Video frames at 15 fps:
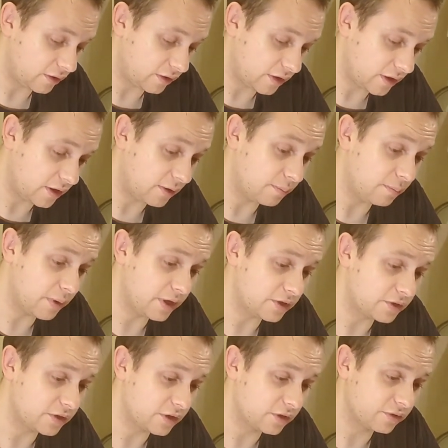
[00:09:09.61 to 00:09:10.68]
The
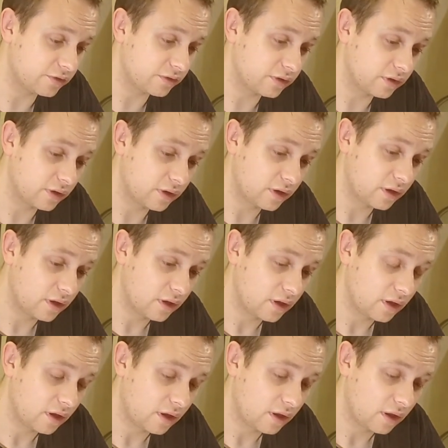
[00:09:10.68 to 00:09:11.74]
miniatures
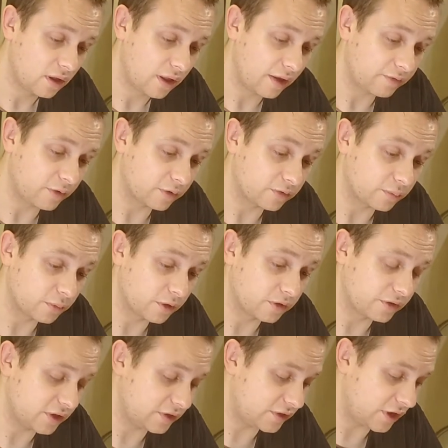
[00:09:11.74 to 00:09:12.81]
have got some
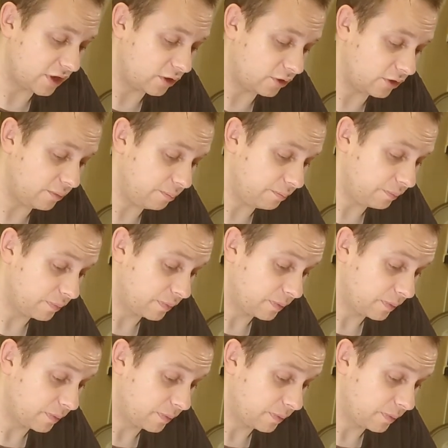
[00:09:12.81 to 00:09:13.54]
good detail on them,